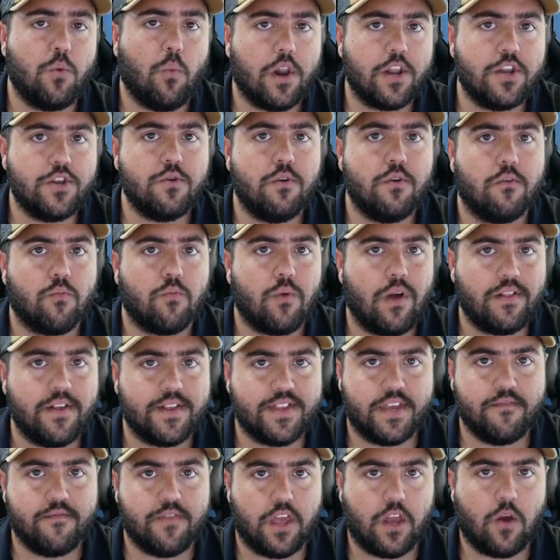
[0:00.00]
and you want to do it
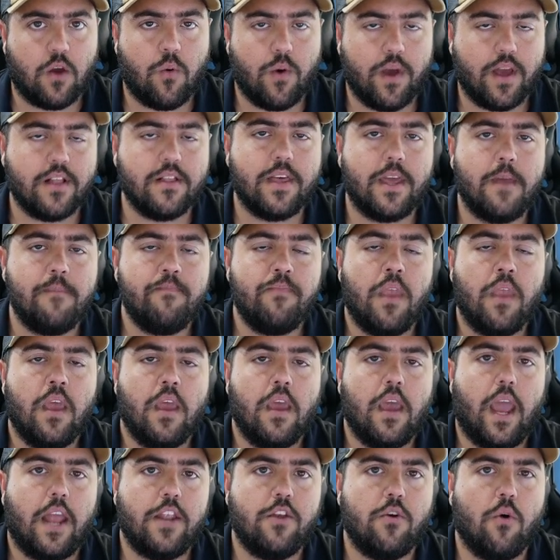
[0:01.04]
relatively quickly.
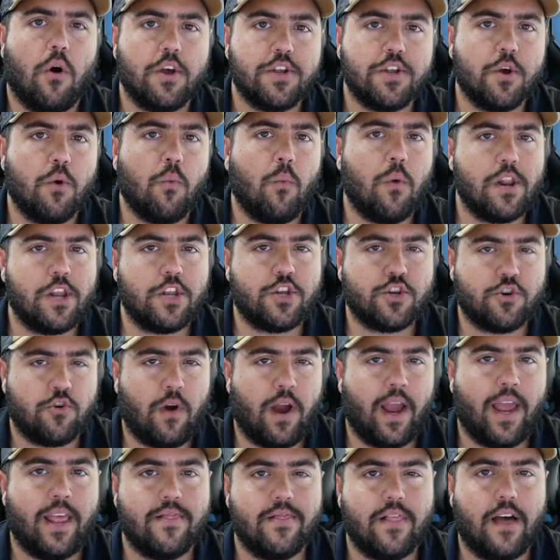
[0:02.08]
And you also want to
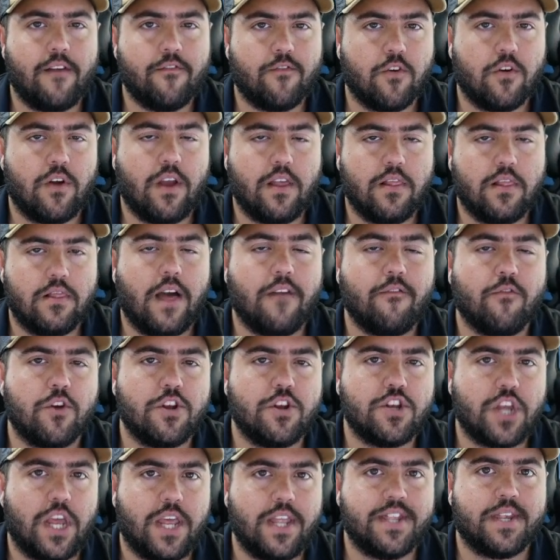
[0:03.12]
try and
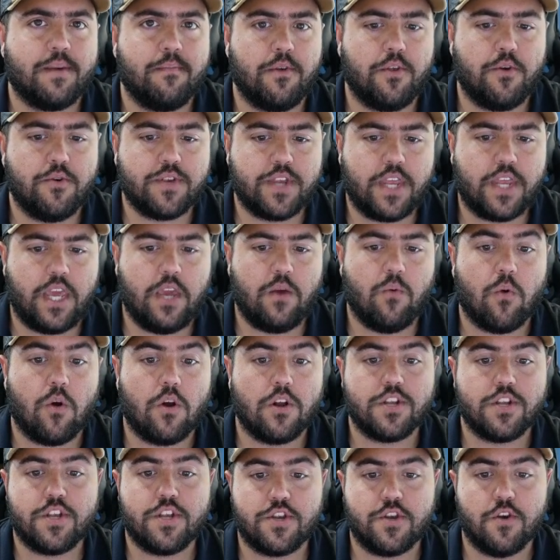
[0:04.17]
leverage in some of those
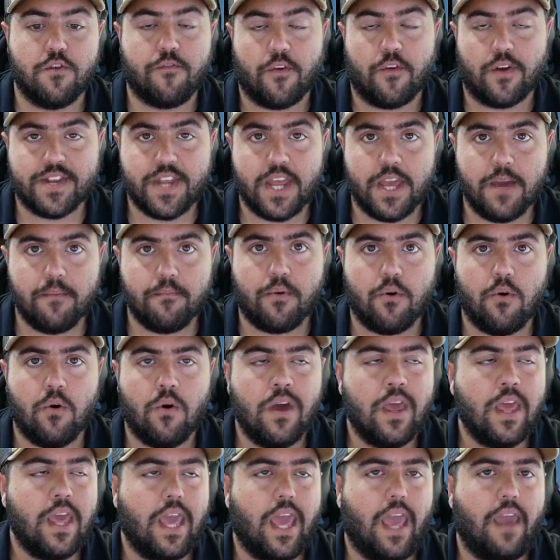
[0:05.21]
keywords. So, for
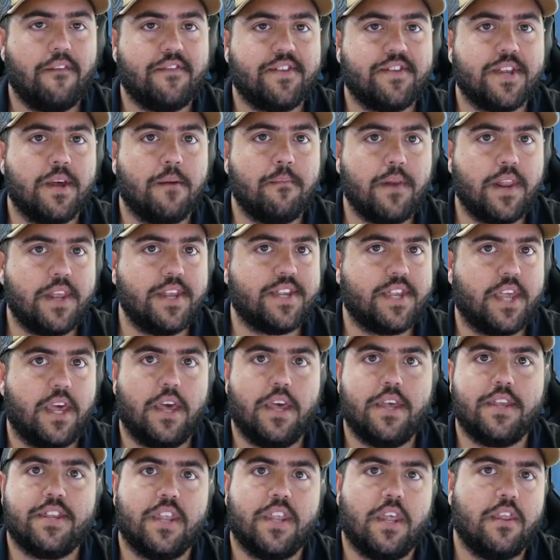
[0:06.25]
example, if somebody
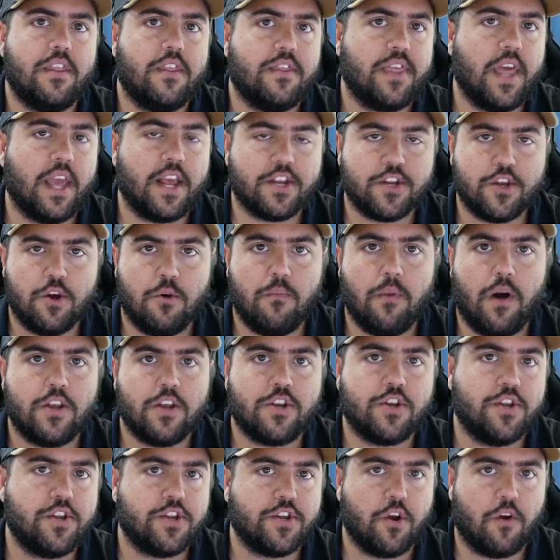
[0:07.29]
says, "Thanks so
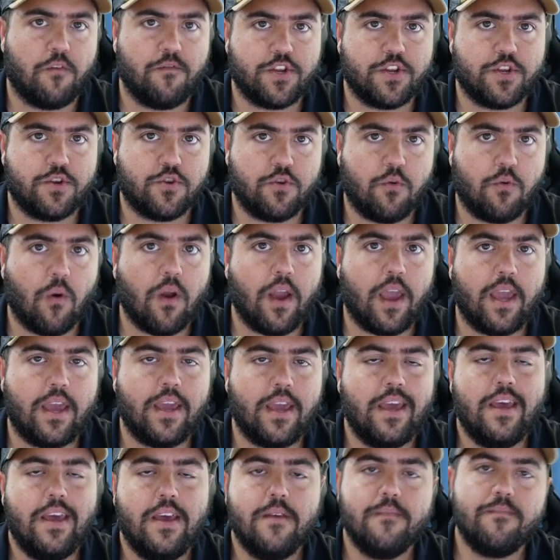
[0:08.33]
much, the service was
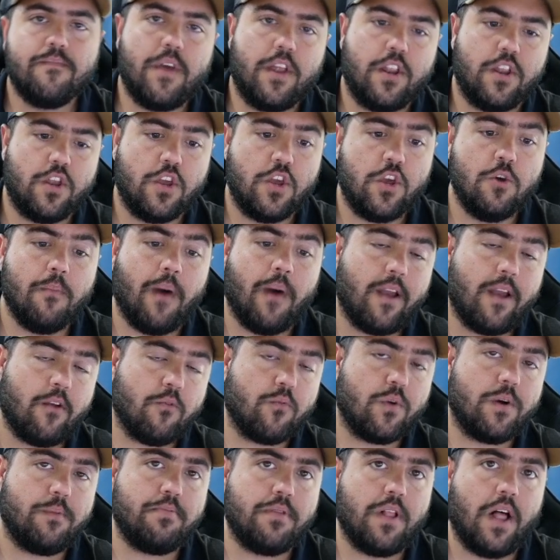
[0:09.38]
great," then you might
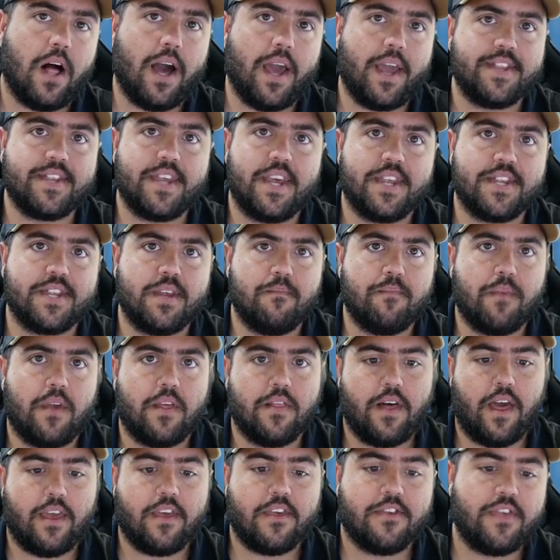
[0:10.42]
reply and say
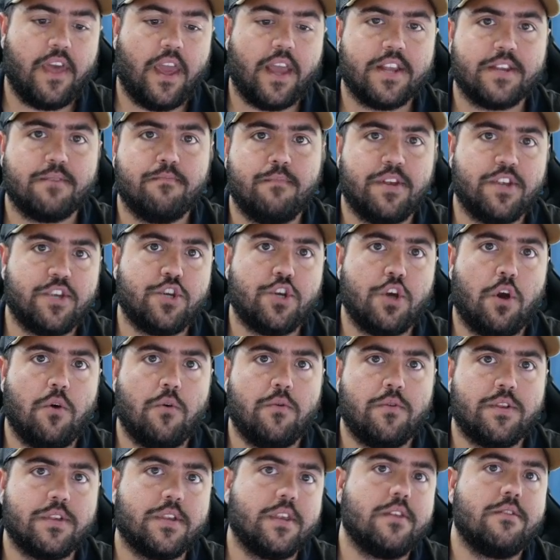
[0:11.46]
something like, "Thanks, Miss
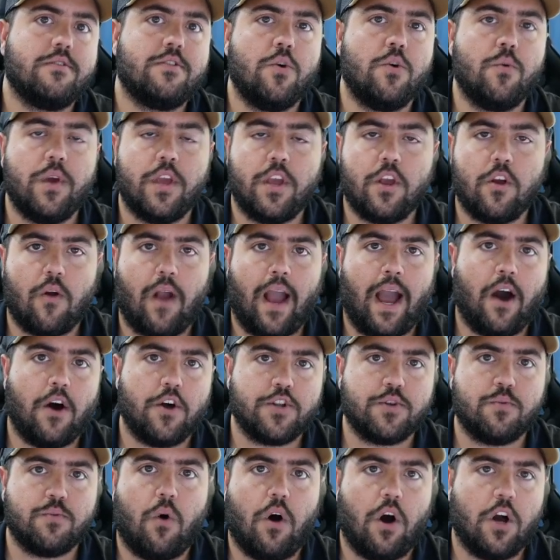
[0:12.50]
Jones. Doing your
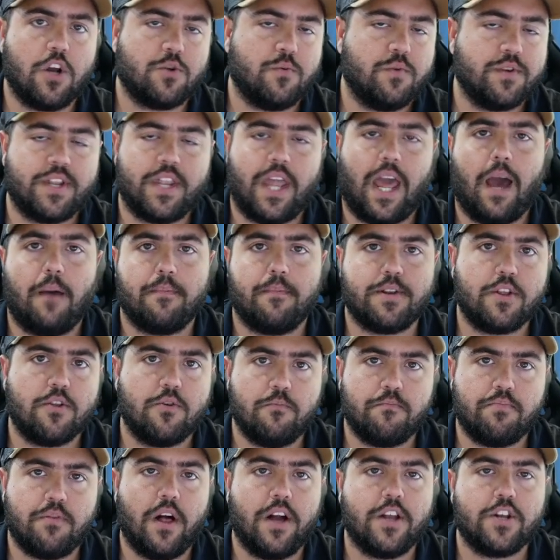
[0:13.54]
house wash was an
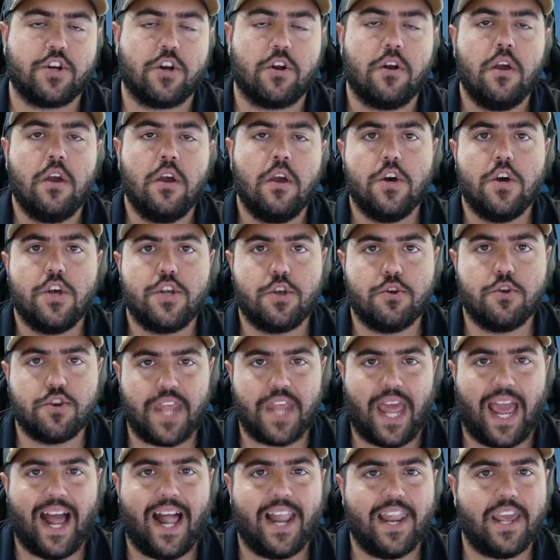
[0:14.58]
absolute pleasure." So
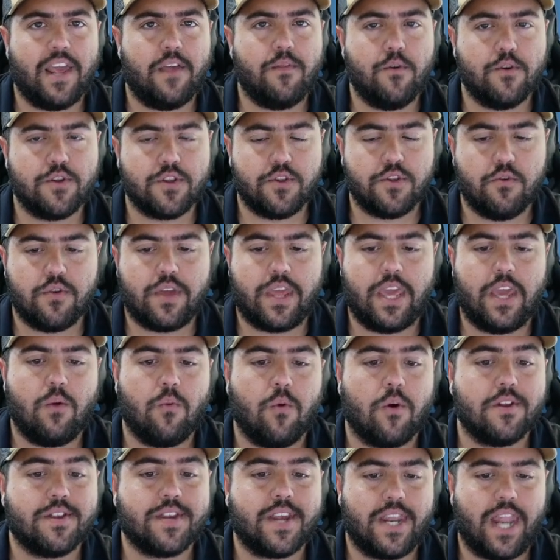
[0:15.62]
just adding in those little
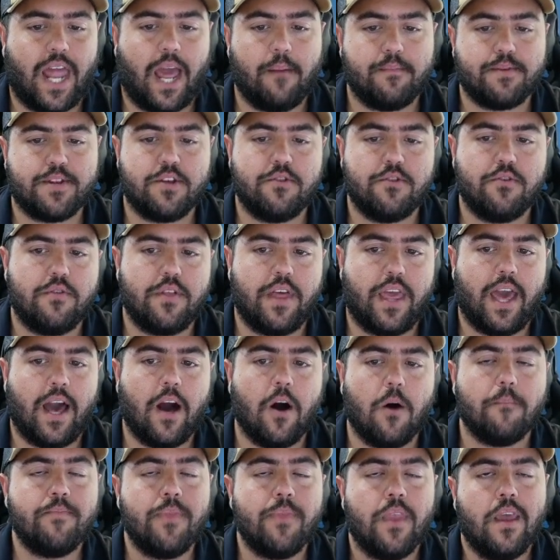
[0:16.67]
keywords can absolutely
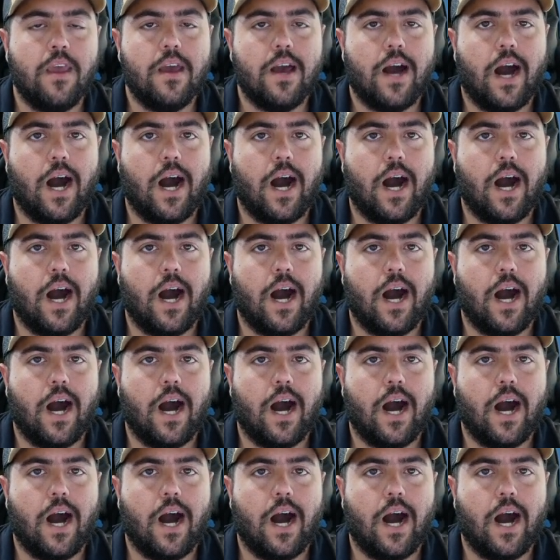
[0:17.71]
help.